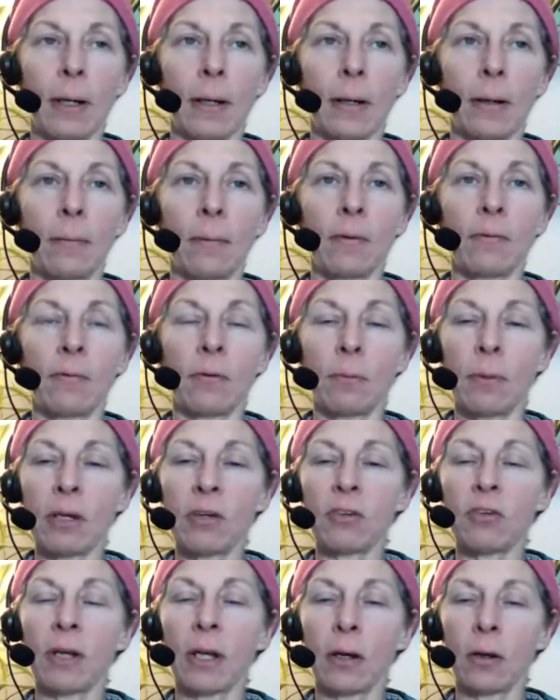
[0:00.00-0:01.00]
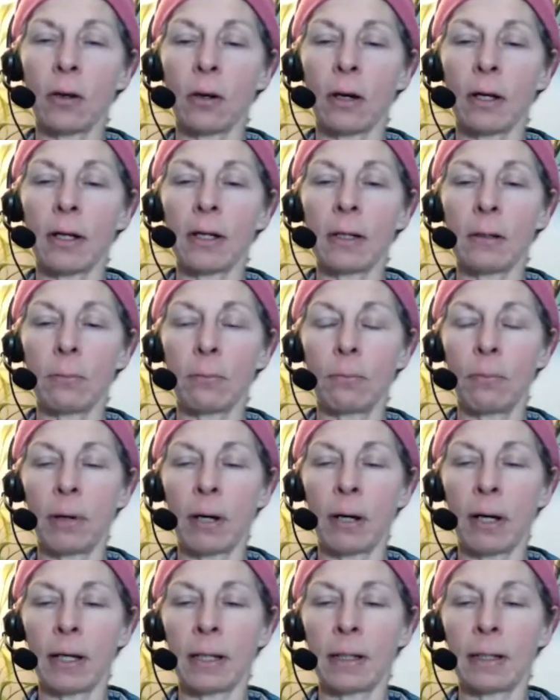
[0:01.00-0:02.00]
information out on it,
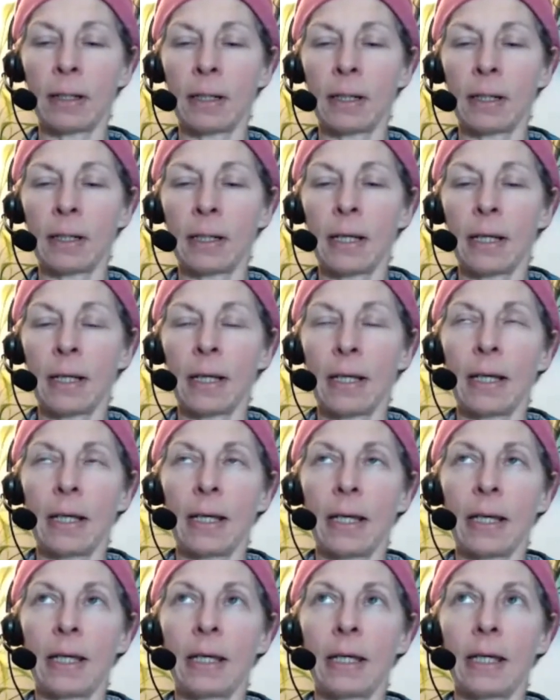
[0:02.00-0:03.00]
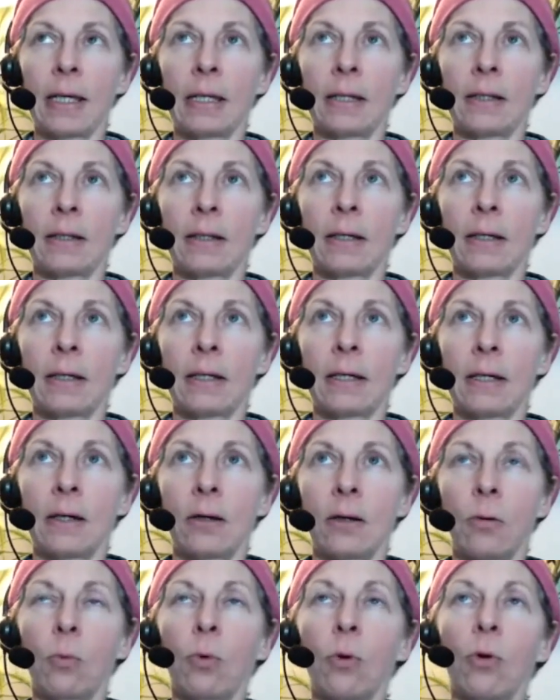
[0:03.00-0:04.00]
but it
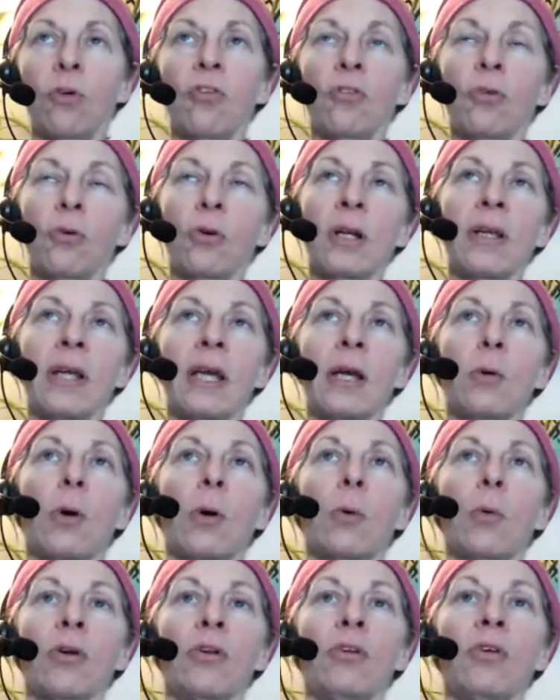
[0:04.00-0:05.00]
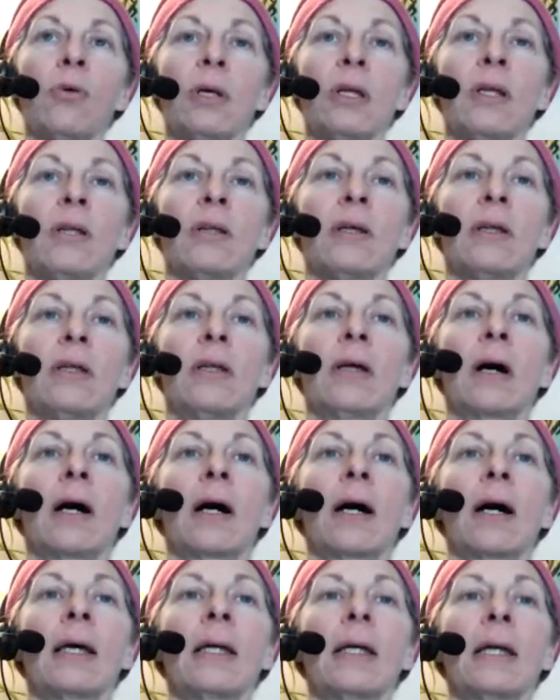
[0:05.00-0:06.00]
will sort of take what we're doing
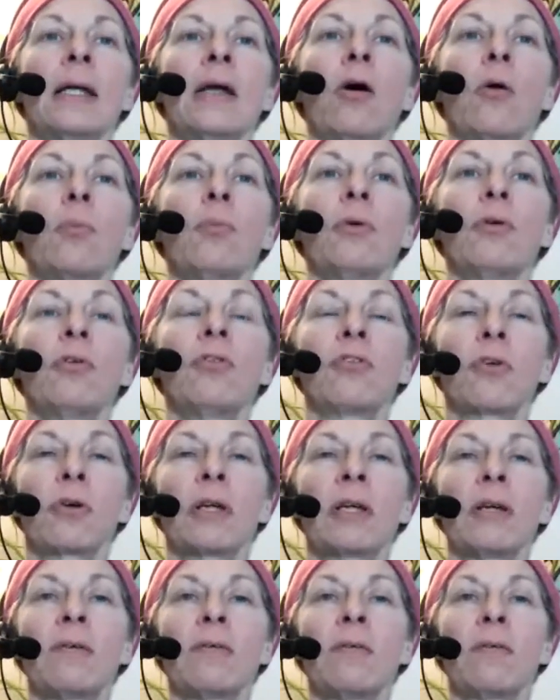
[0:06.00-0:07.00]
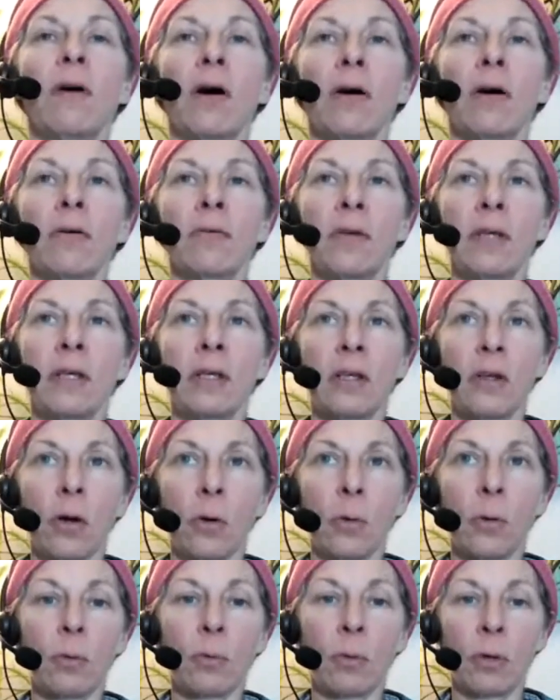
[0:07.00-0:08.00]
tonight and help you start evolving,
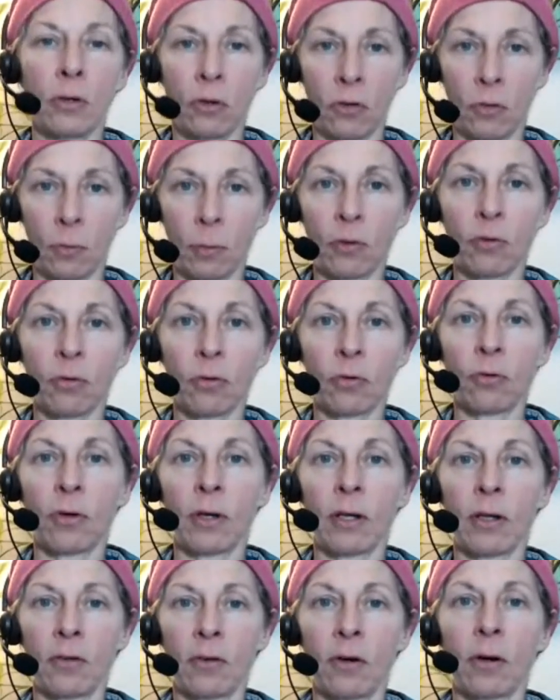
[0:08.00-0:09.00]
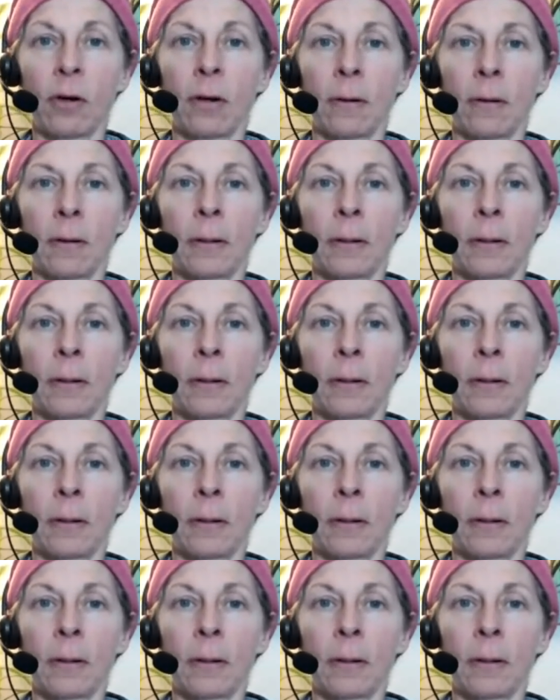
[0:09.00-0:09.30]
knowing what your special traits are,